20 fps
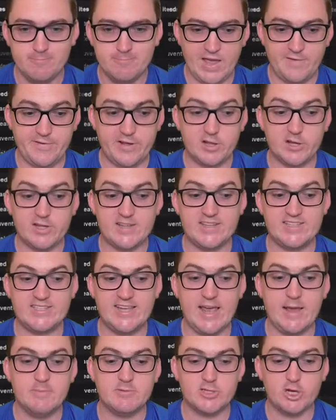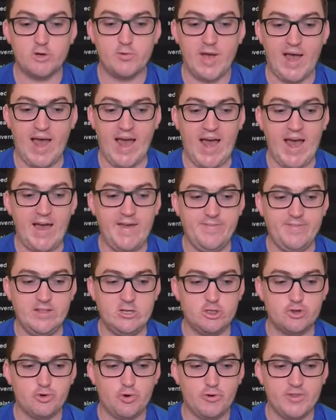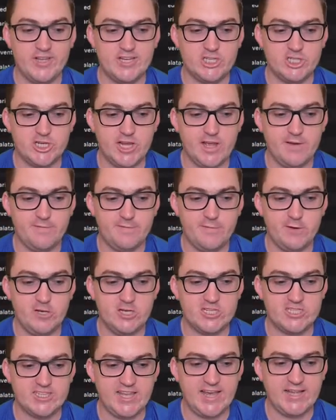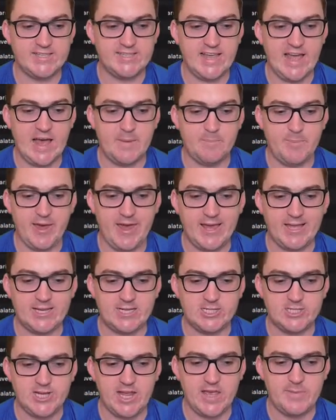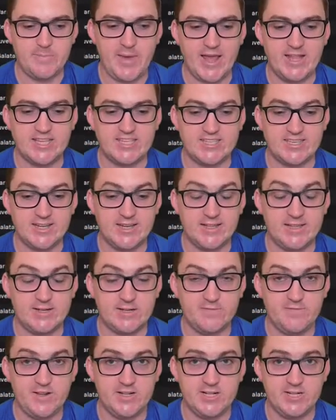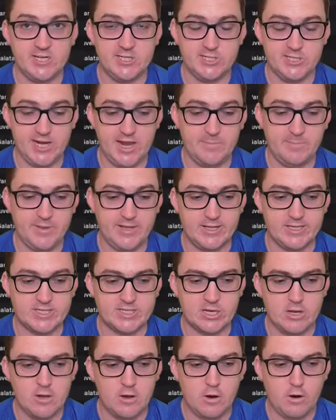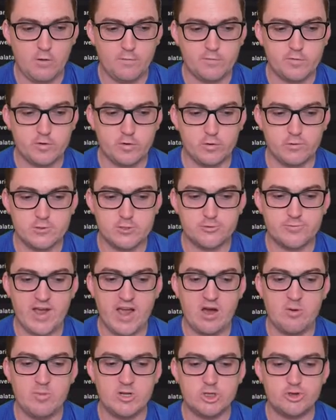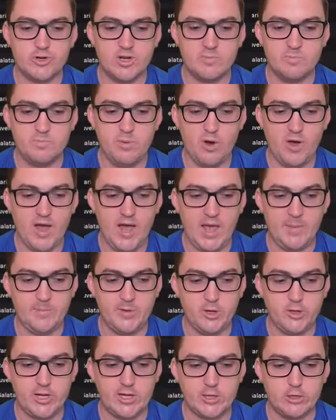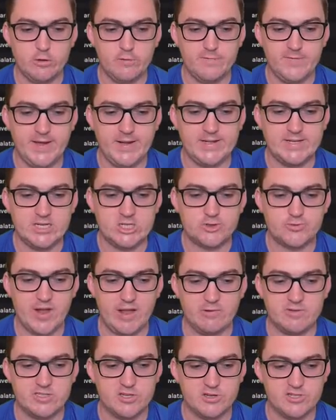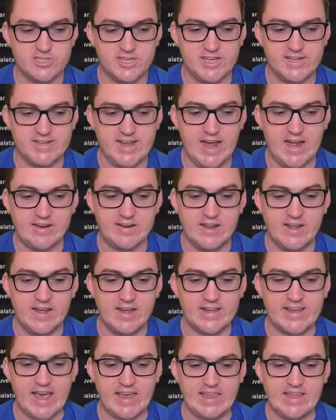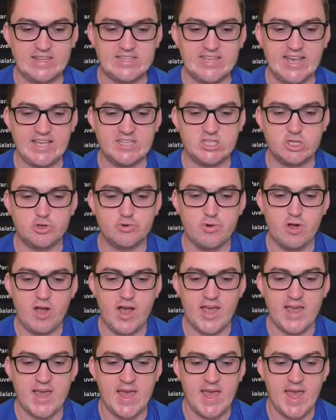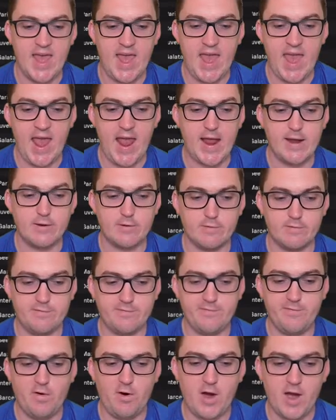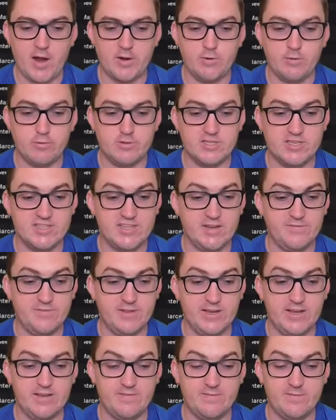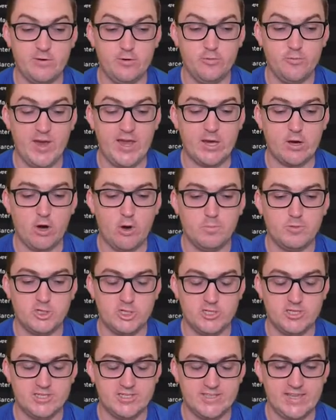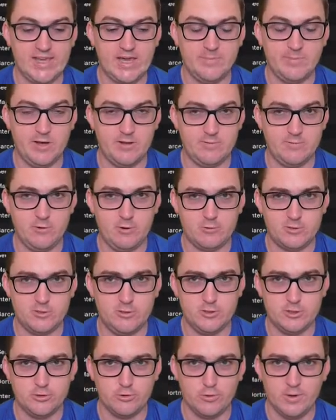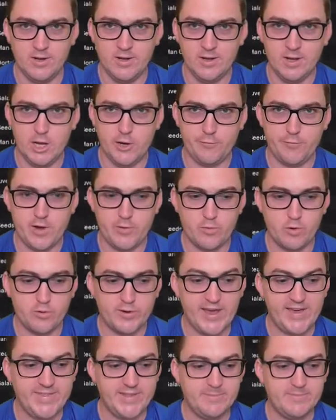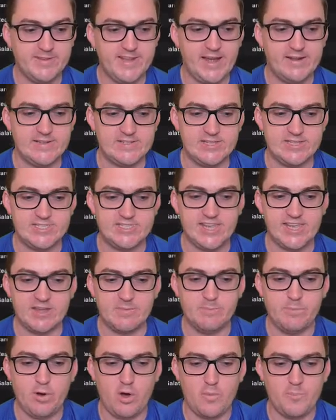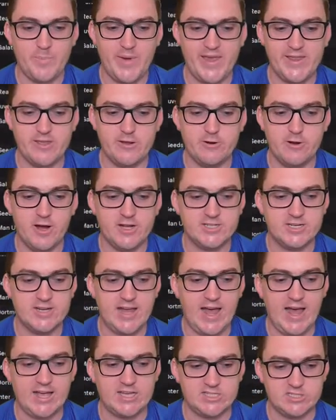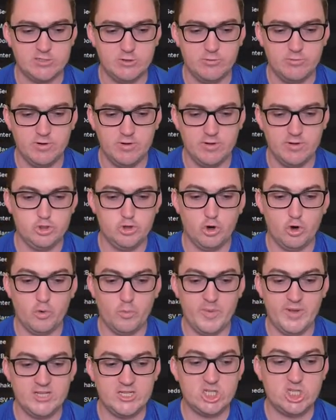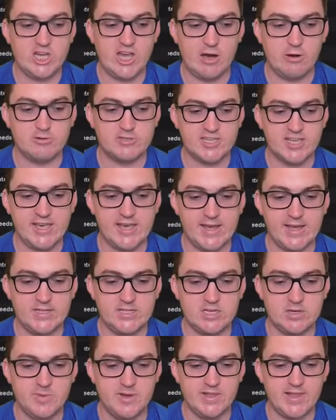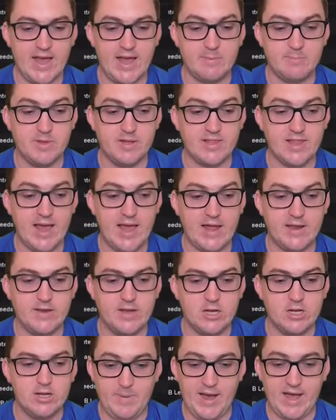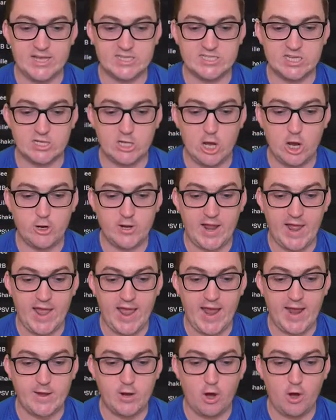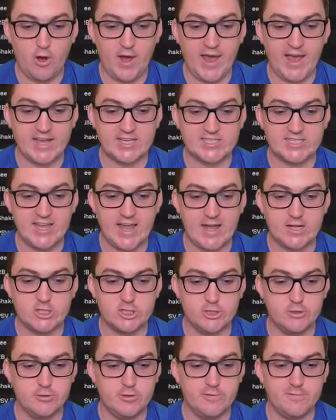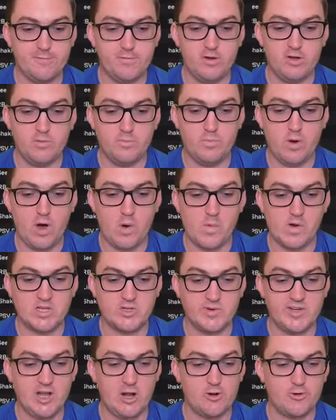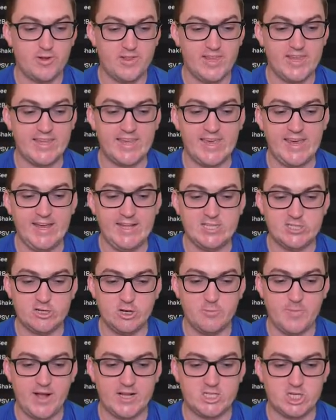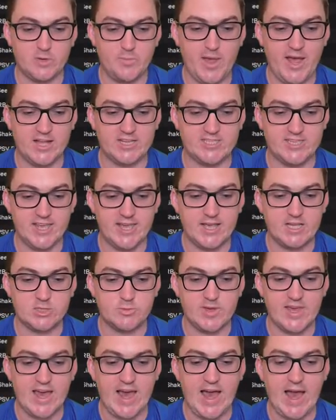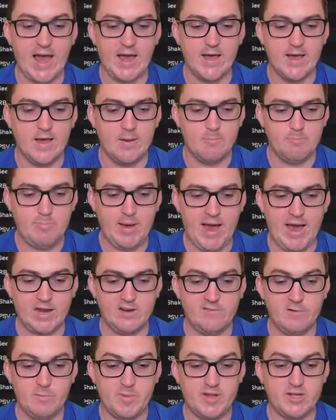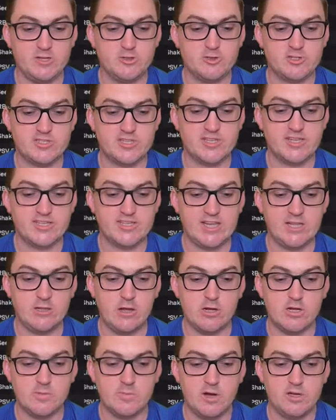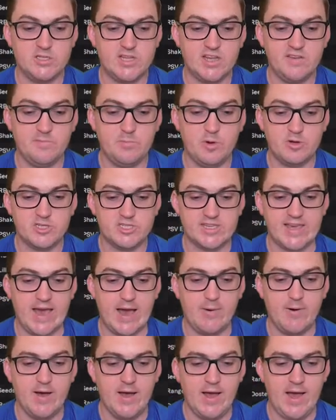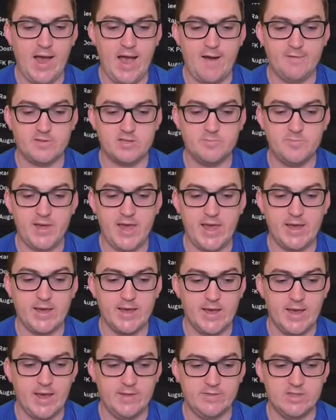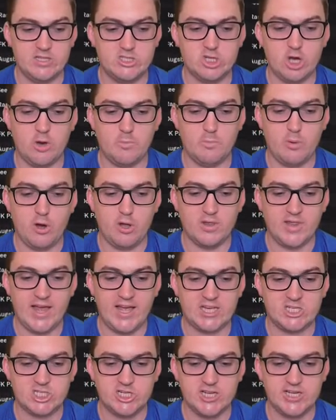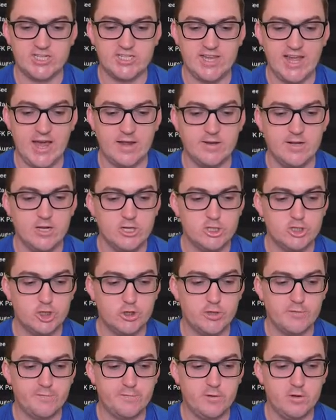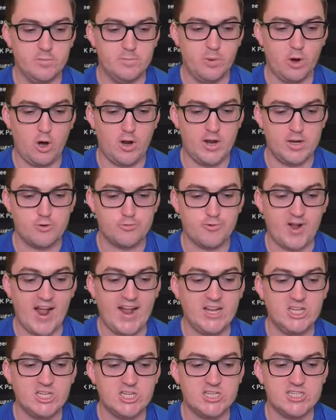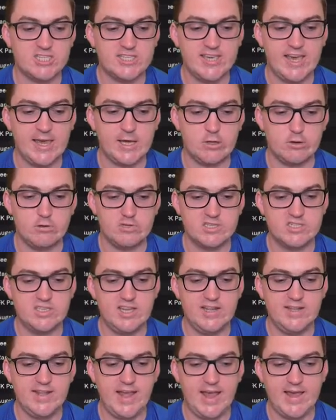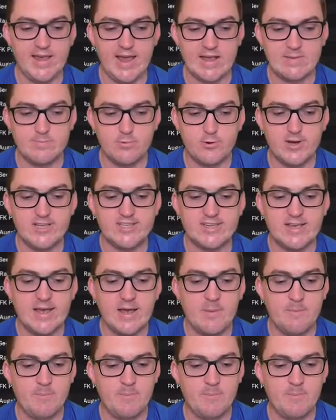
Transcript: Having a look at the teams who are in the draw this year, first seeds are PSG, Man City, the defending champions, of course, Real Madrid, Bayern Munich, Juventus, Real Sociedad, Galatasaray, and Feyenoord. So definitely a few weak options there, but not too sure if we will get them. Down to the second pot, Man United, Arsenal, Dortmund, Chelsea, Inter Milan, Milan, Barcelona, and Ajax. Down to the third pot, which we don't really care too much about, seeing as we are part of it, but interesting to see Lokomotiv Moscow after being in the top pot last year, down to the third pot in Rangers, Genk, Ostende, Young Boys,